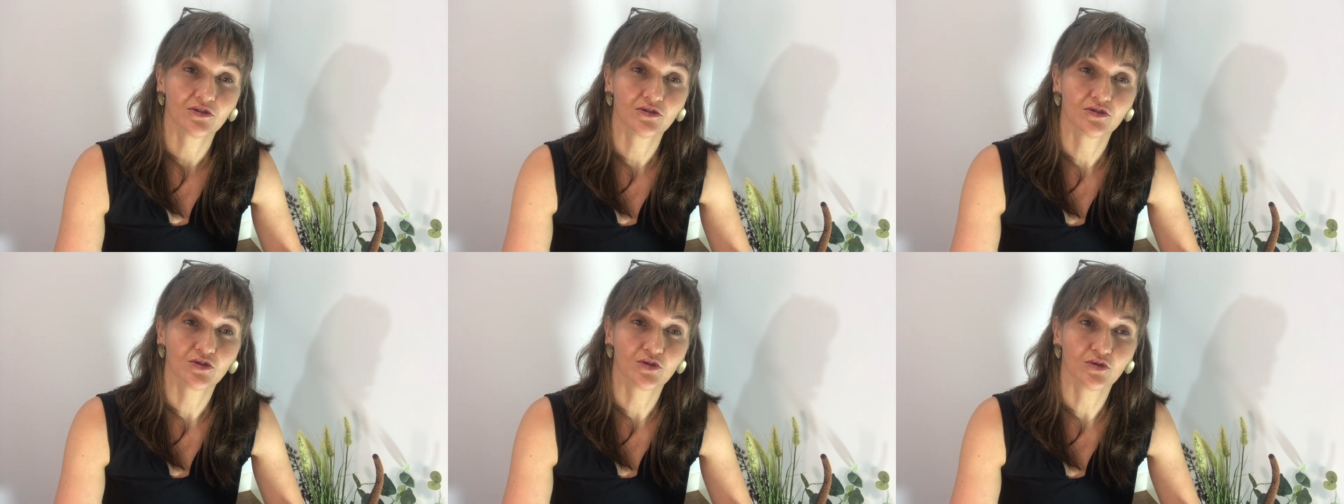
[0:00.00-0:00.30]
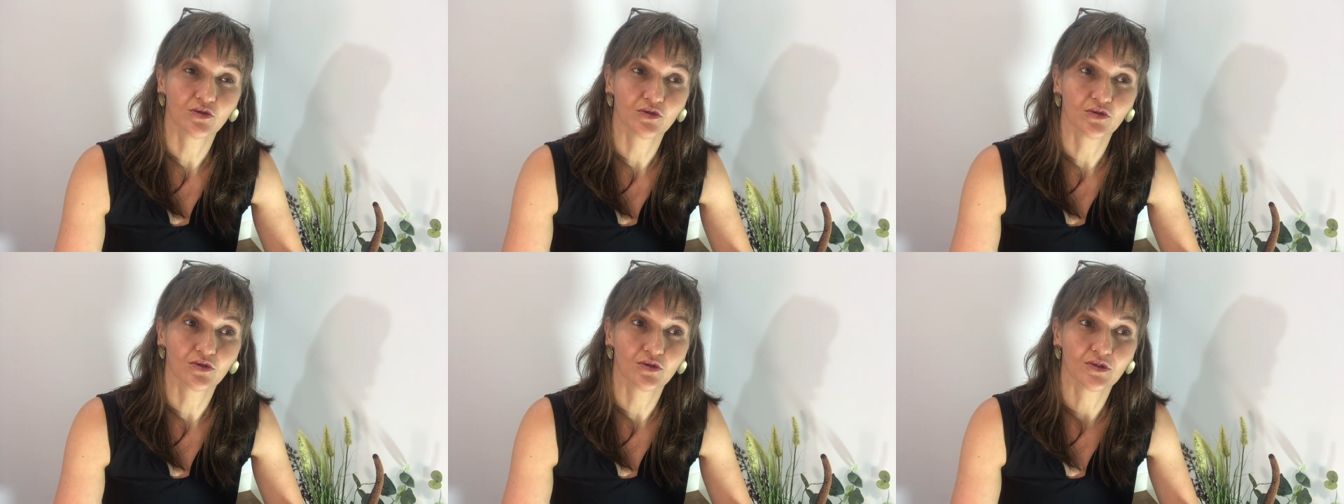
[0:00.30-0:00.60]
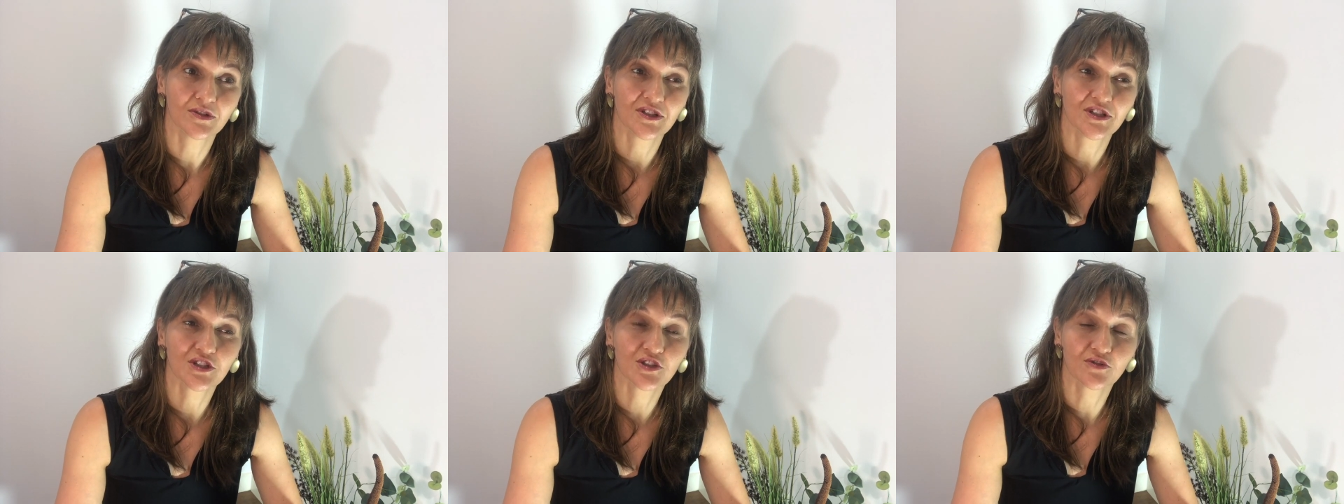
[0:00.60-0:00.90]

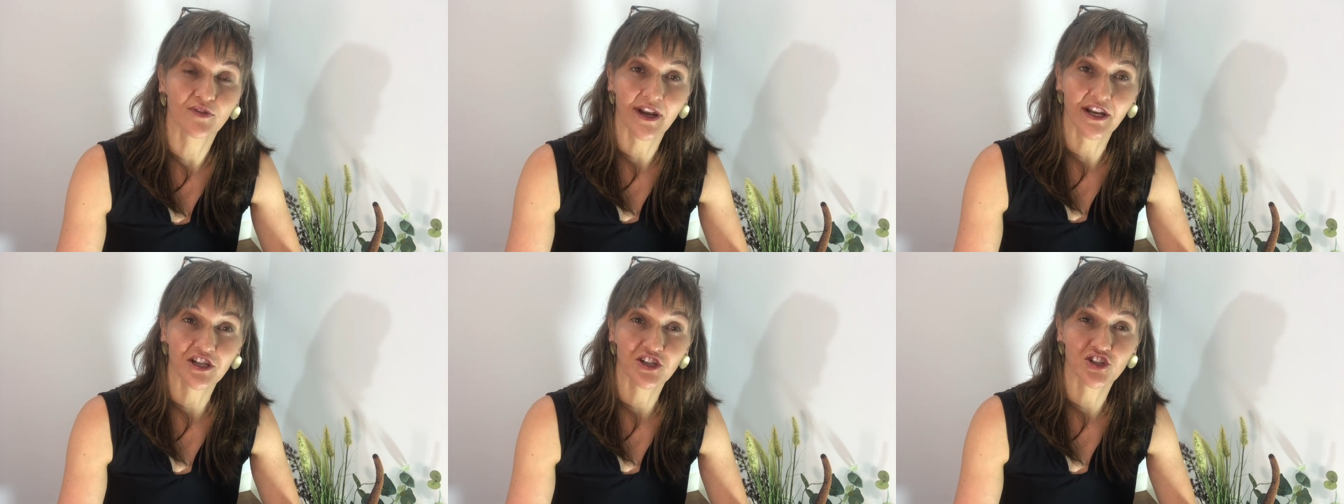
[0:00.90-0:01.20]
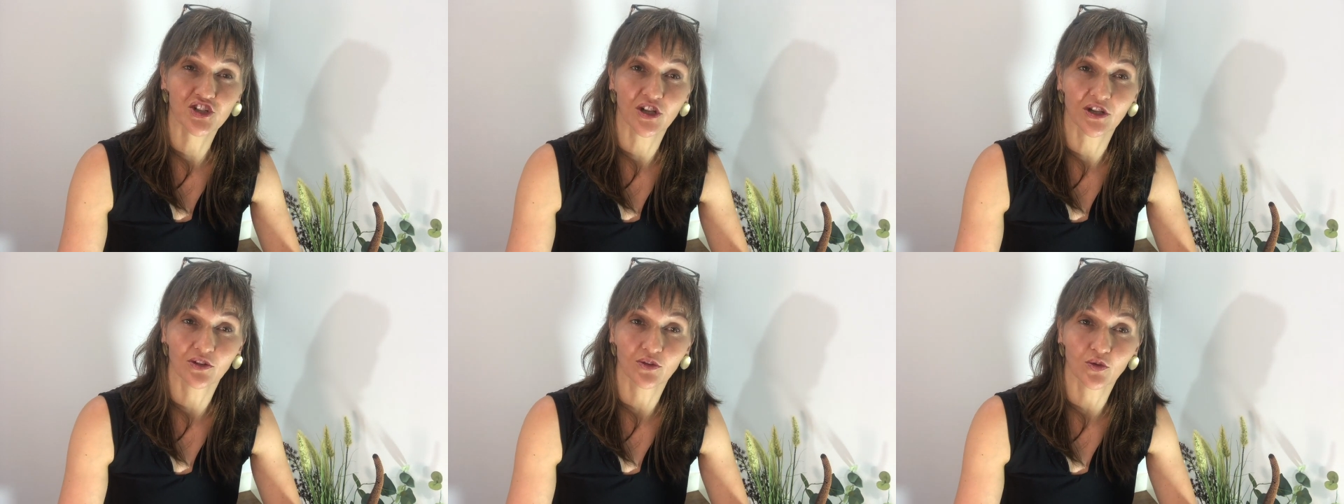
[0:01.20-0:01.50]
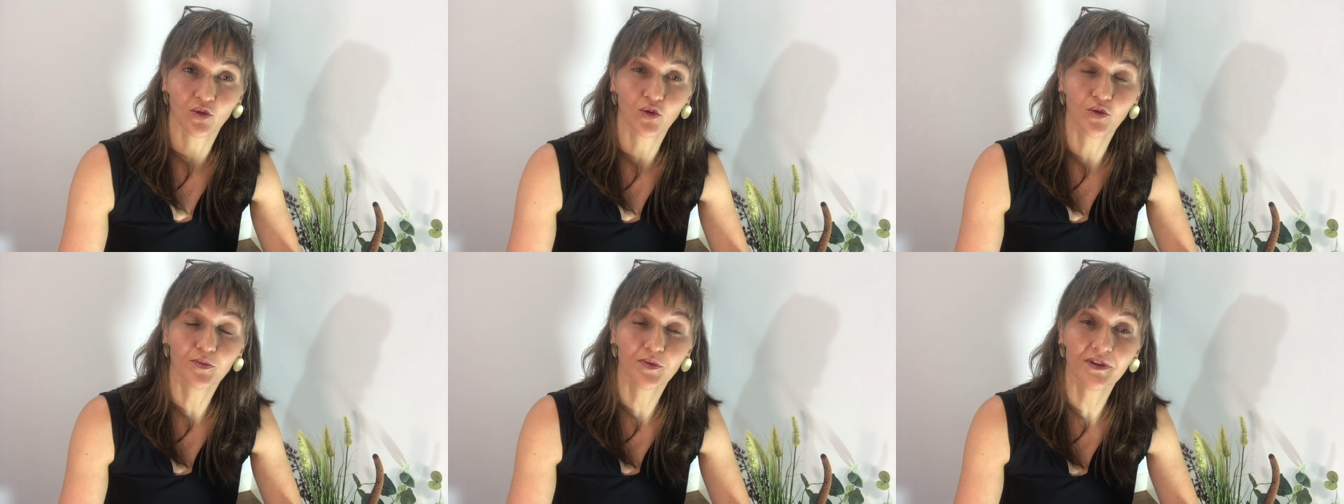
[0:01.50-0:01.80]
to stretch and
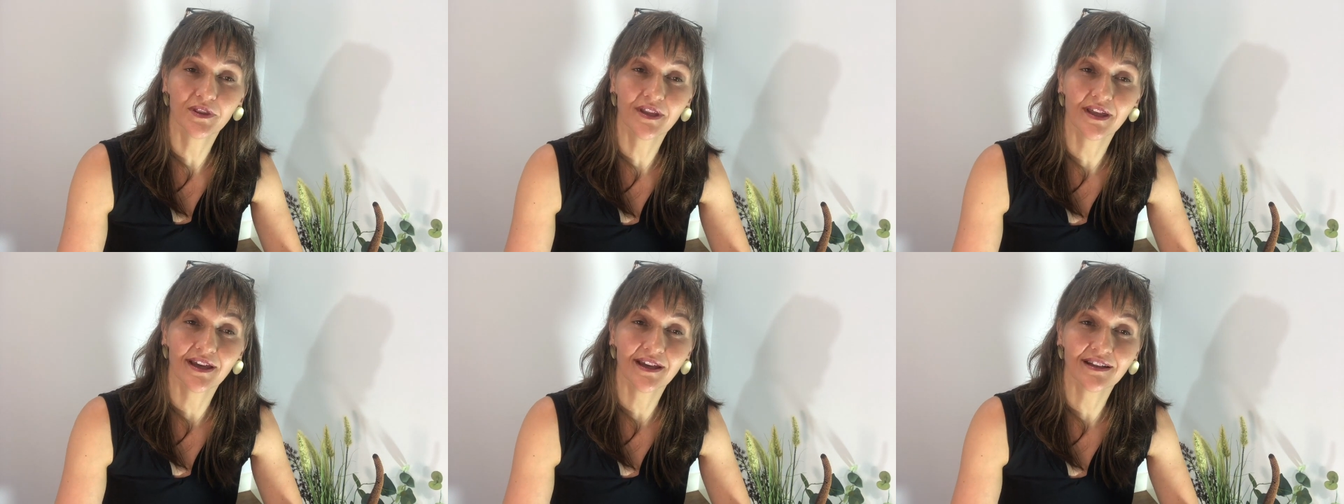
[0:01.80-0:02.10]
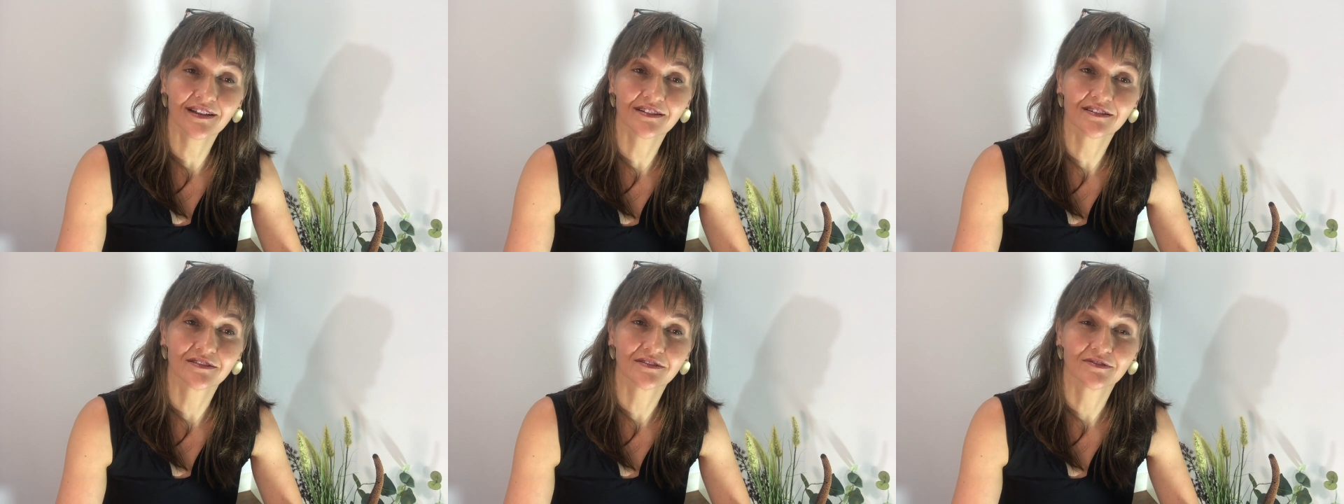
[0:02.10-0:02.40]
open it?